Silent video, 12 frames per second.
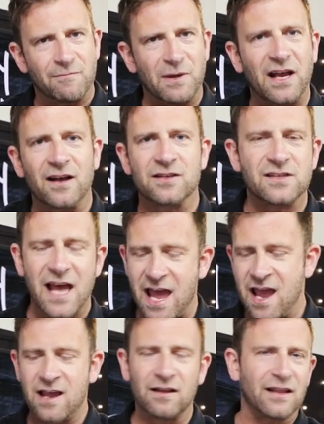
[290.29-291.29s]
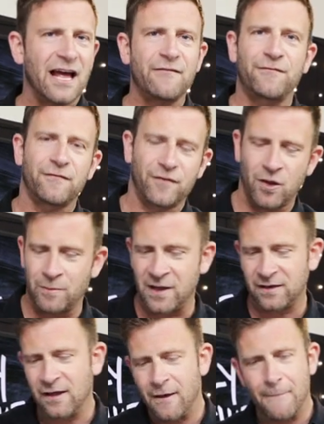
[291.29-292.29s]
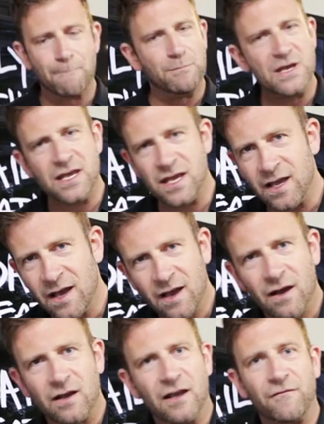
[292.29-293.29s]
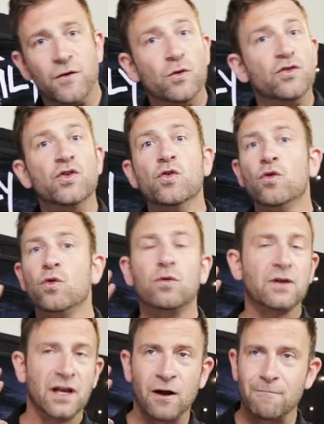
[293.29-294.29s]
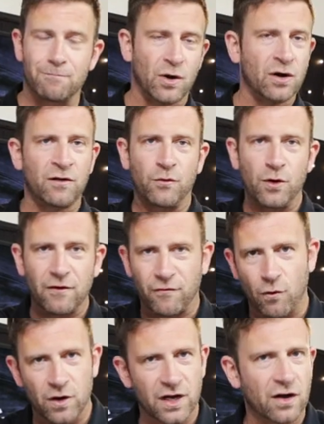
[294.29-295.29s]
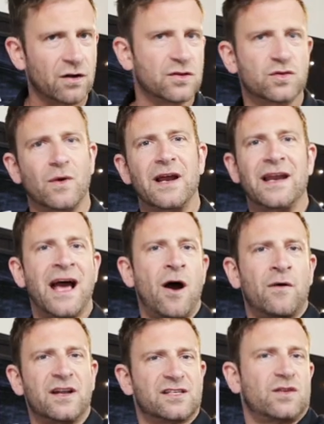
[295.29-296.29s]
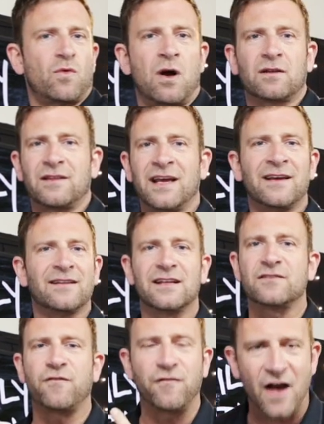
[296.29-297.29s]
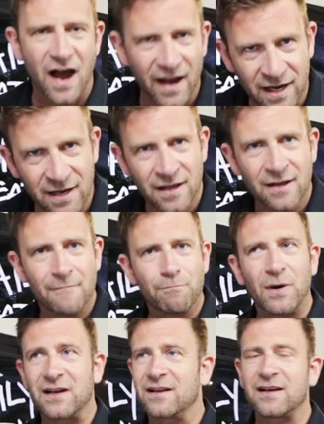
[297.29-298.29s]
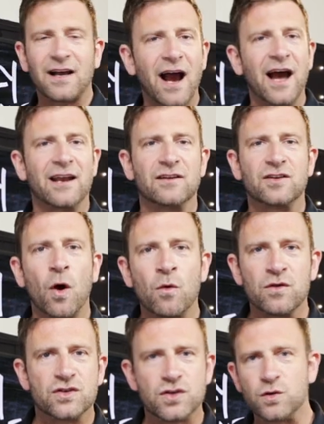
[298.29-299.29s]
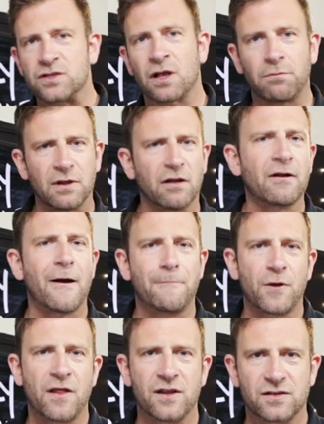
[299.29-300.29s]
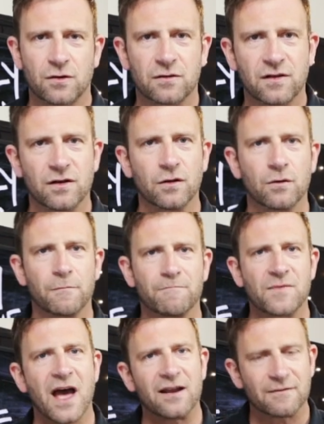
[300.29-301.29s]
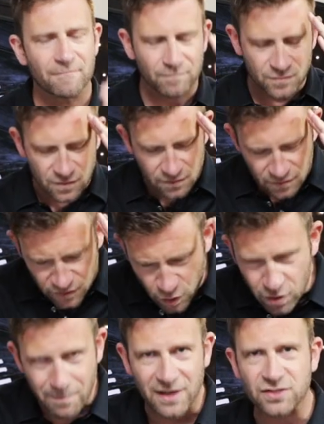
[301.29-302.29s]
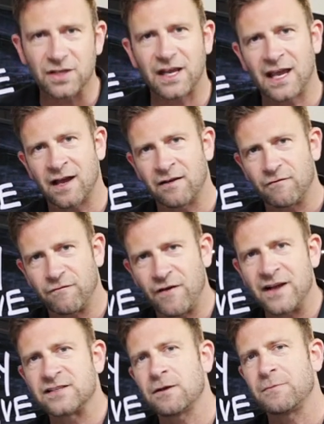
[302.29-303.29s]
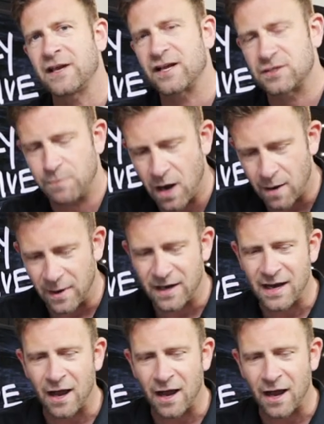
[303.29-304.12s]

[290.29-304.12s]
Because A, life fulfillment, B, if you do, burn 3 or 4 years right now and it's the wrong thing, it's fine. But God, don't do something you're not put on this earth to do. Do the best you can, find something, experiment.